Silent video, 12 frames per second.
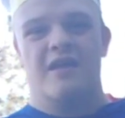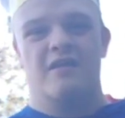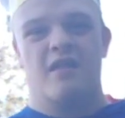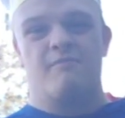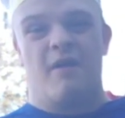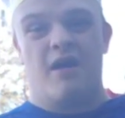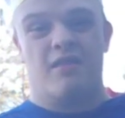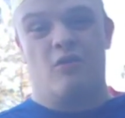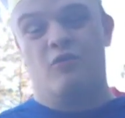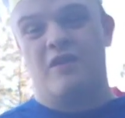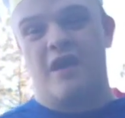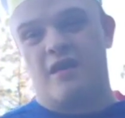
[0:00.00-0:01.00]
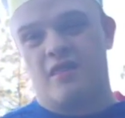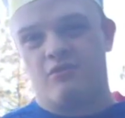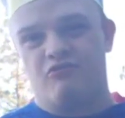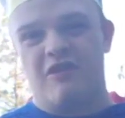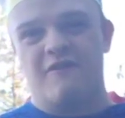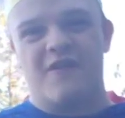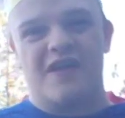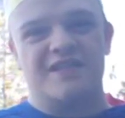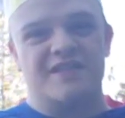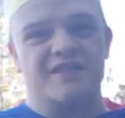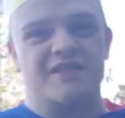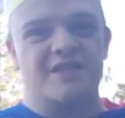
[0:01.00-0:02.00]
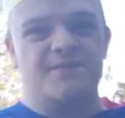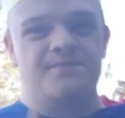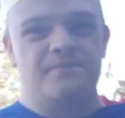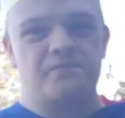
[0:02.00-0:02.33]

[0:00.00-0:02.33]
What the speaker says: And this boss only has 3 phases.